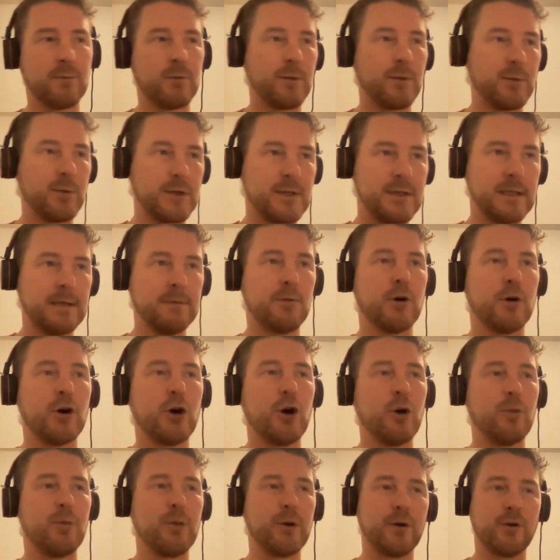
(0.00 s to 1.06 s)
And when we see
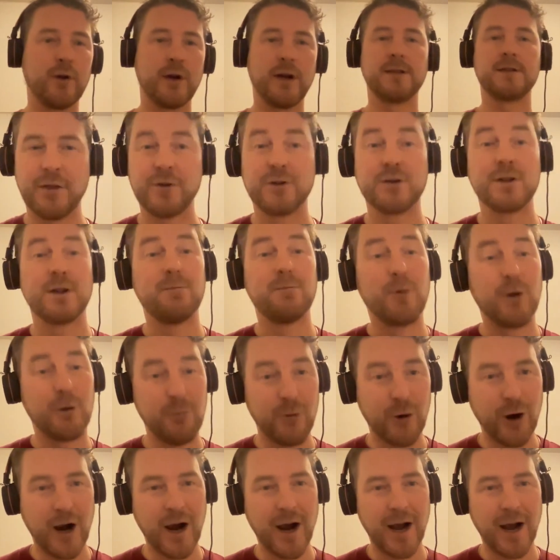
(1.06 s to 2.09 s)
more open rates, there's a more